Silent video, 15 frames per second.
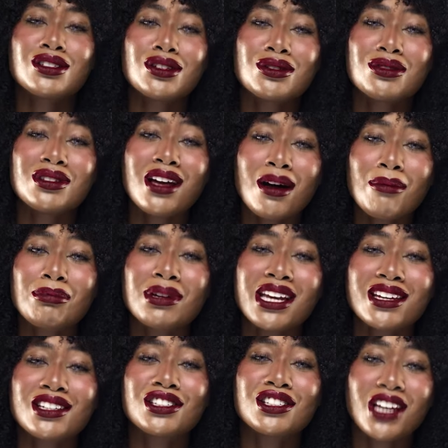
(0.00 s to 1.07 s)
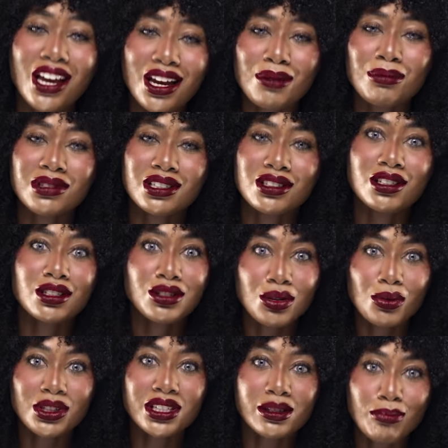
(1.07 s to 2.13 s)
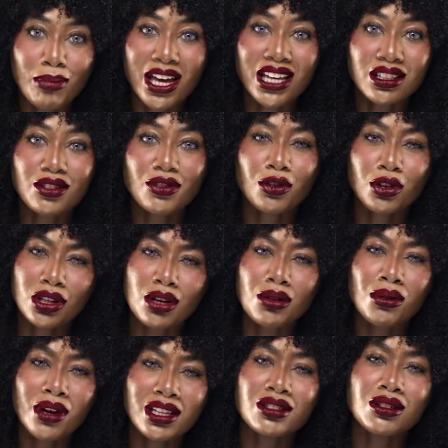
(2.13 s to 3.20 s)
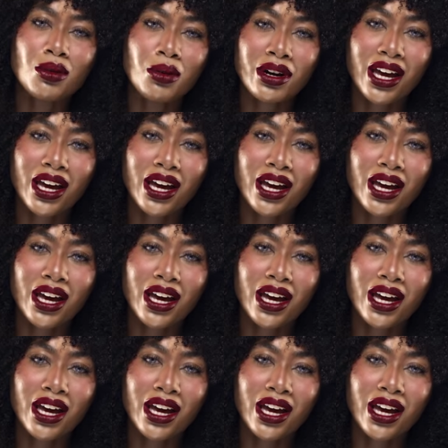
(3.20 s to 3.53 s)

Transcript: Do not be ashamed to do what is best for you and your